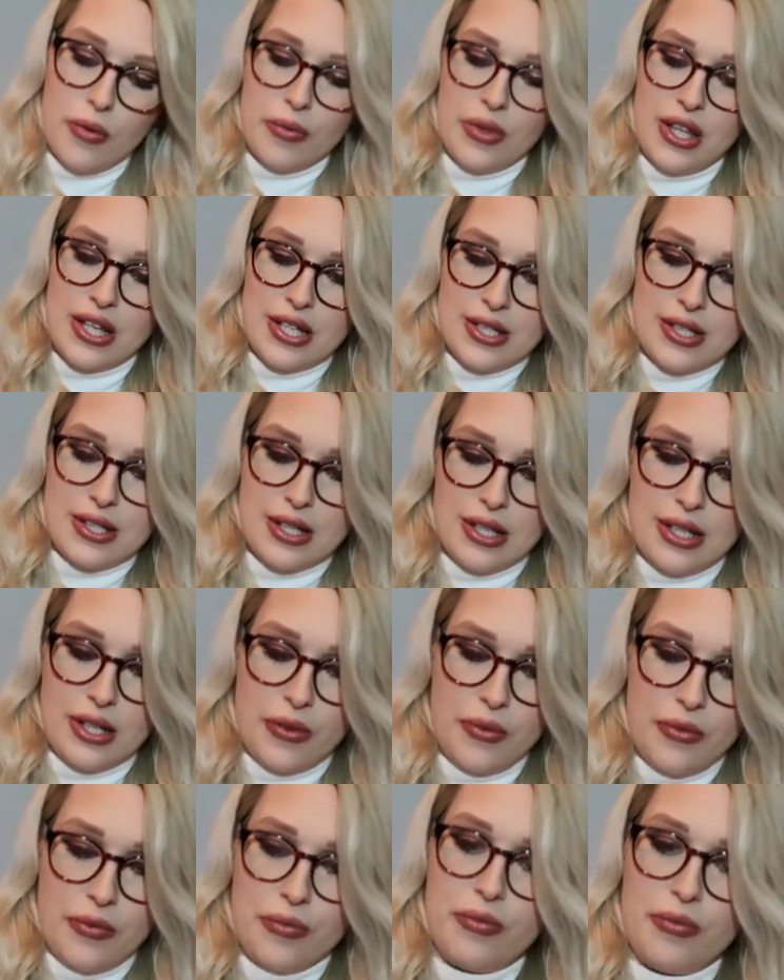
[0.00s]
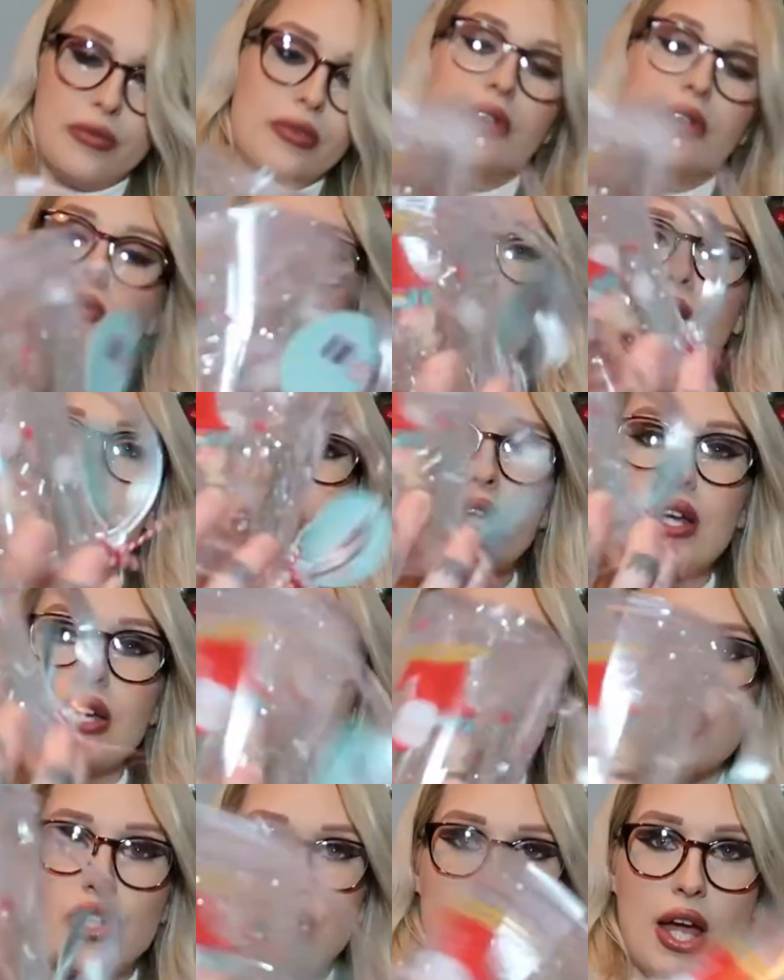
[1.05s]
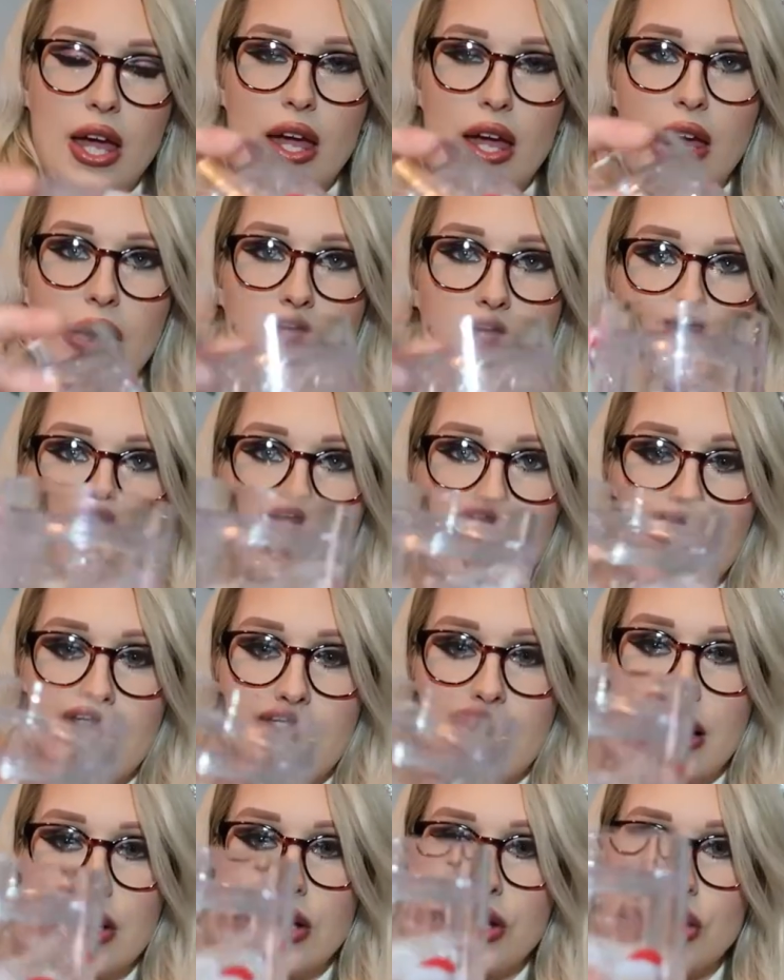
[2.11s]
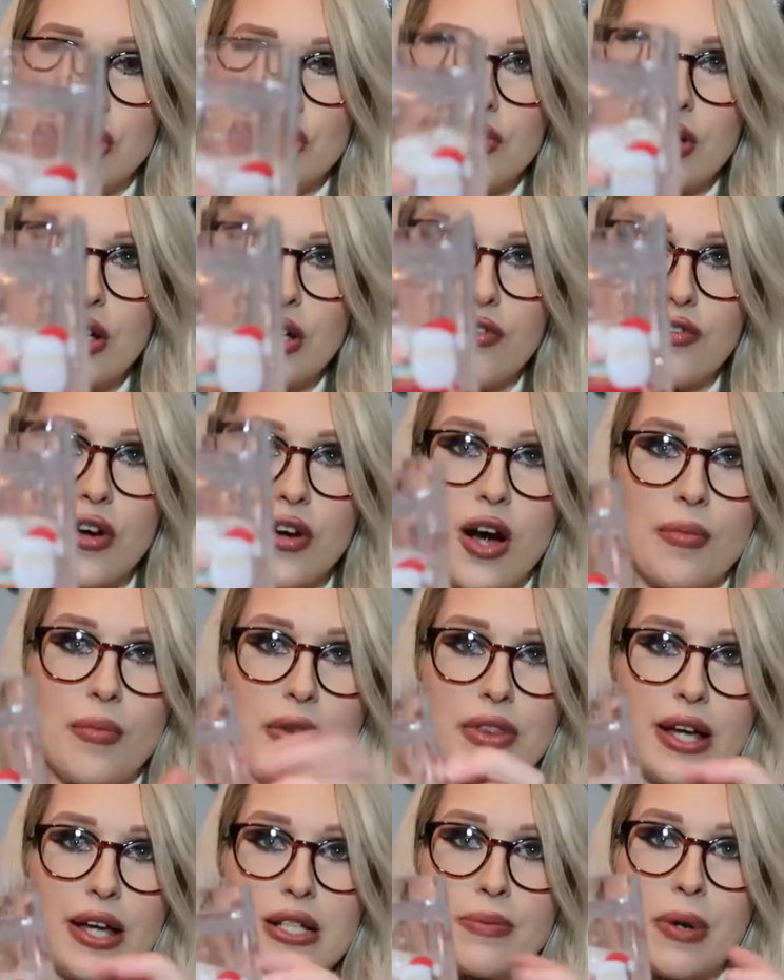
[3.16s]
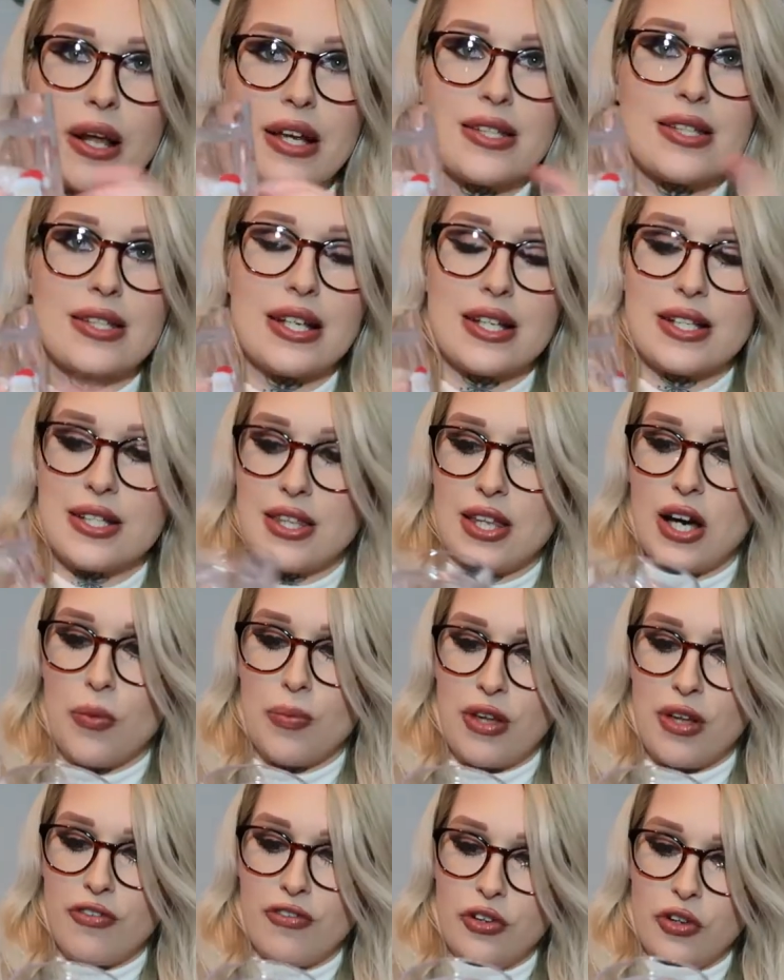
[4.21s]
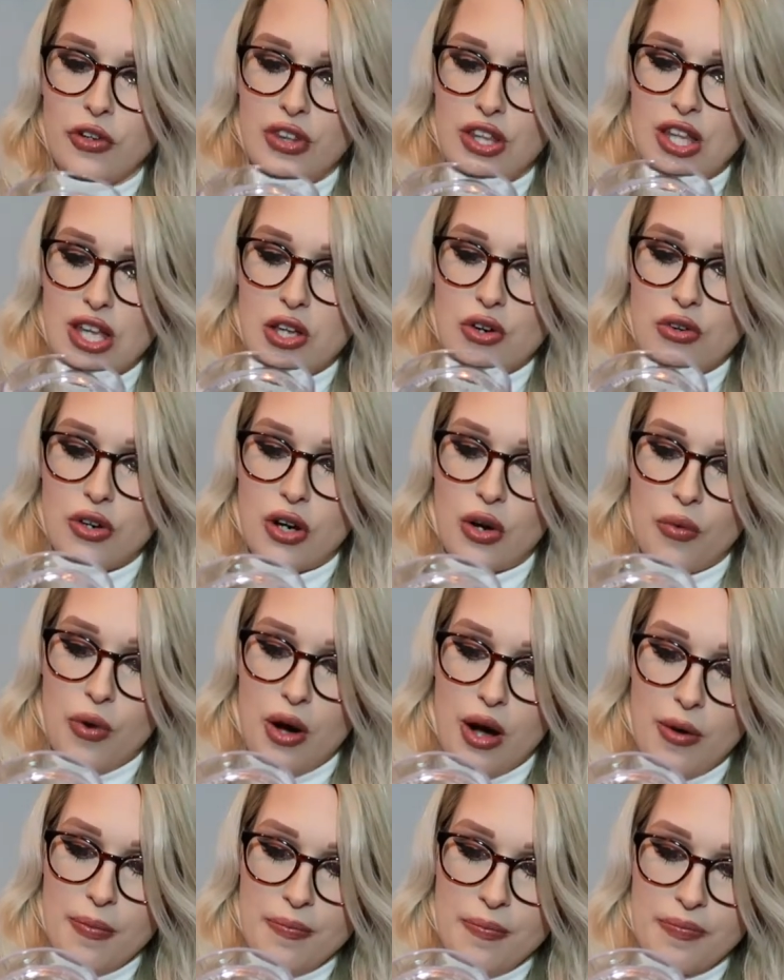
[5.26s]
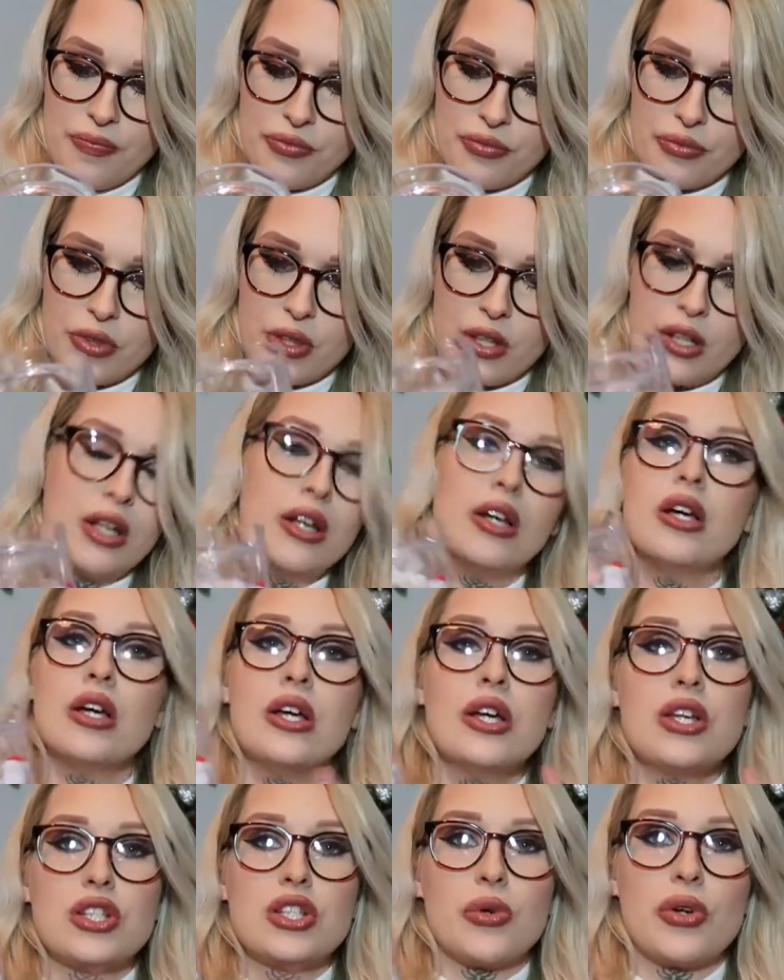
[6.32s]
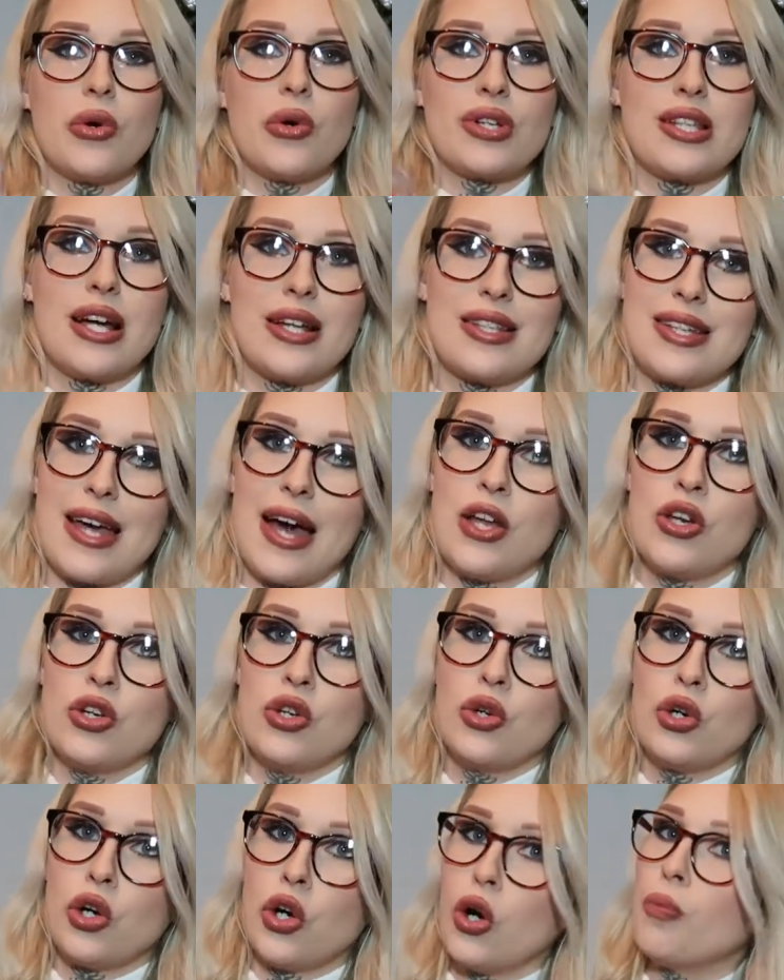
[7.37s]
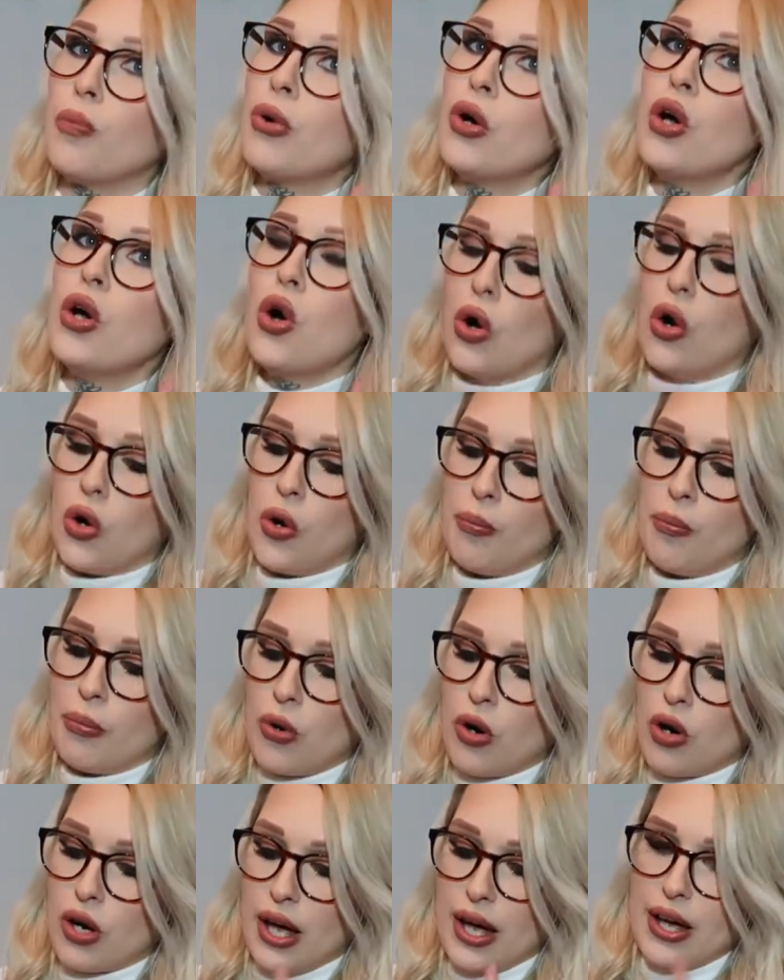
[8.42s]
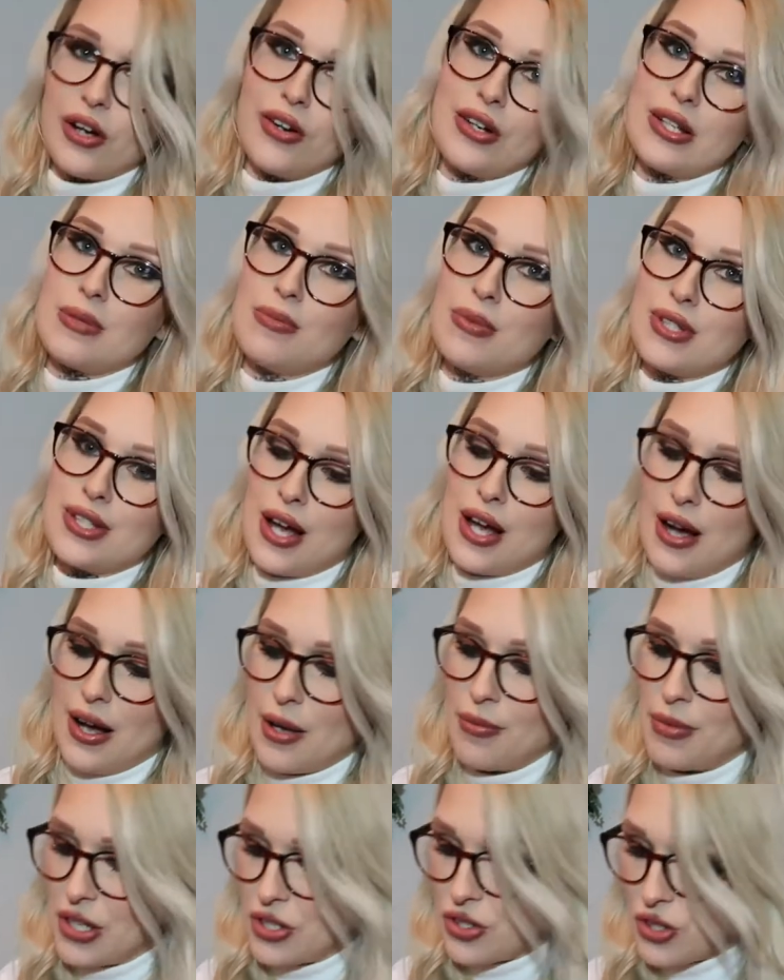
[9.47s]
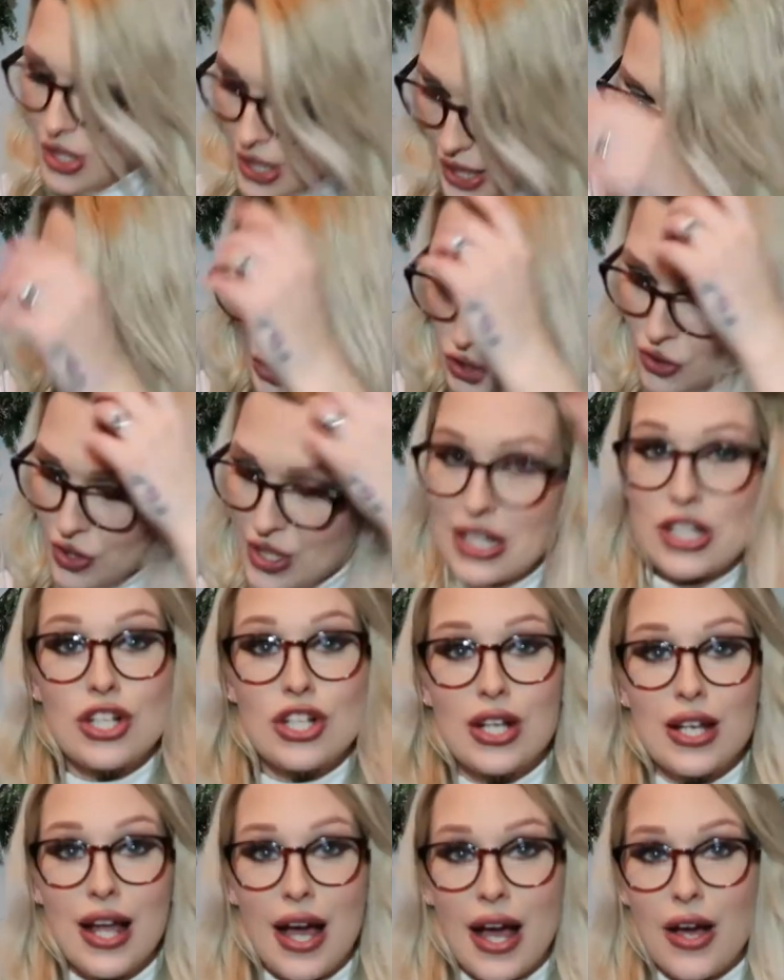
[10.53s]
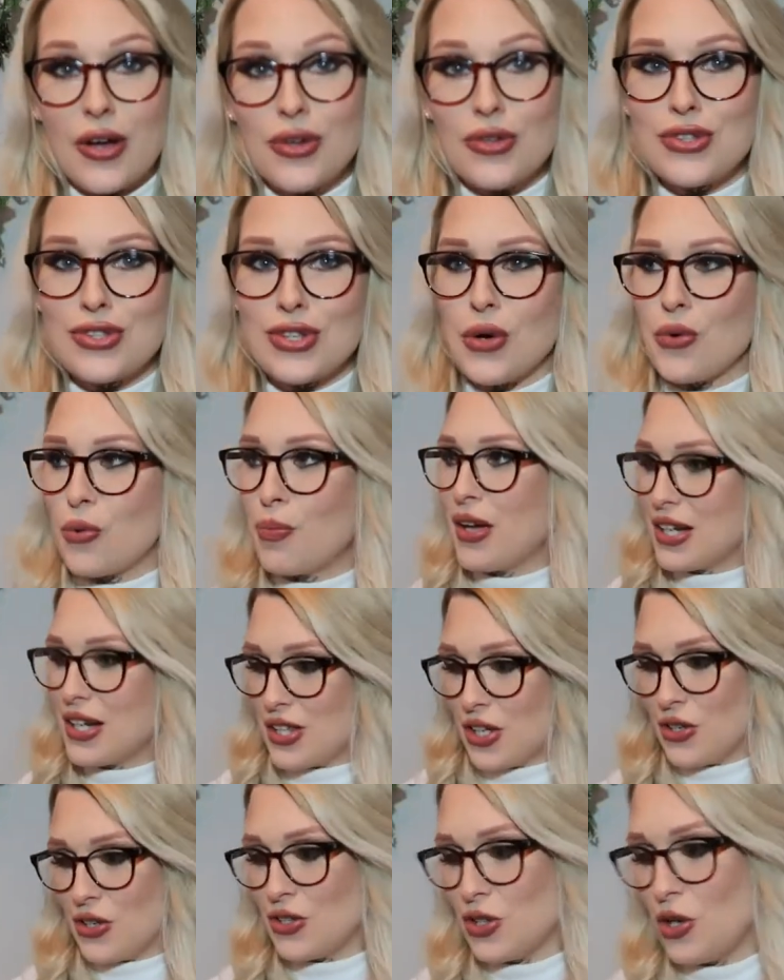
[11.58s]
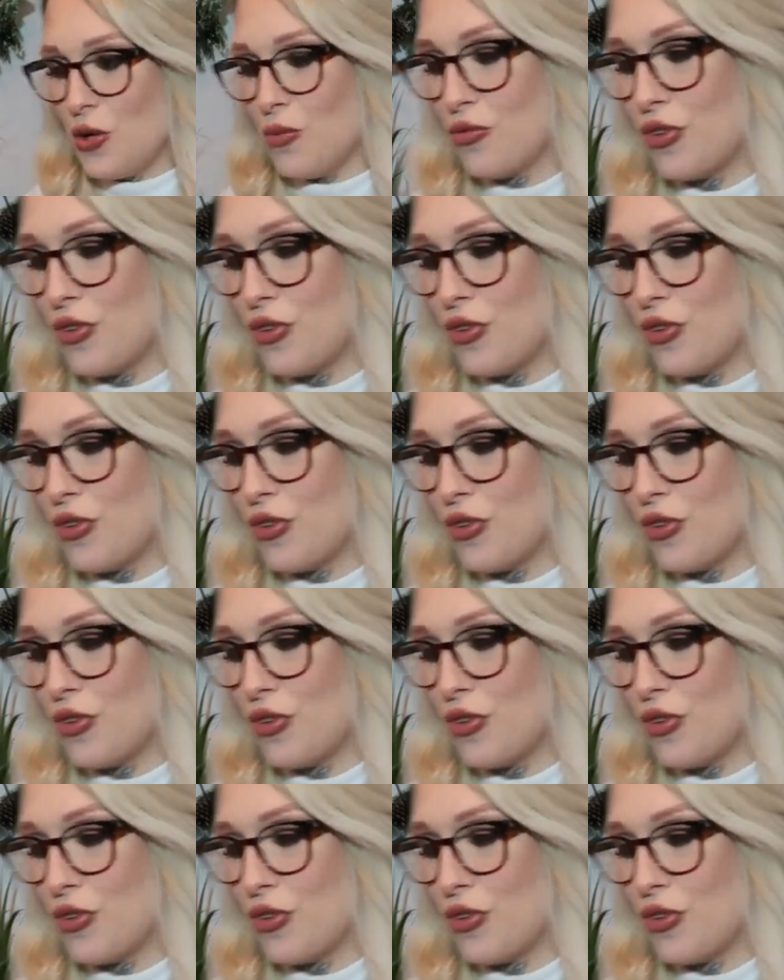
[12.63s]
this one that you shake and you can drink from and that's plastic so that'll be for the younger one so we always like to get a new cup or mug at Christmas time that's just like a tradition now so we picked those up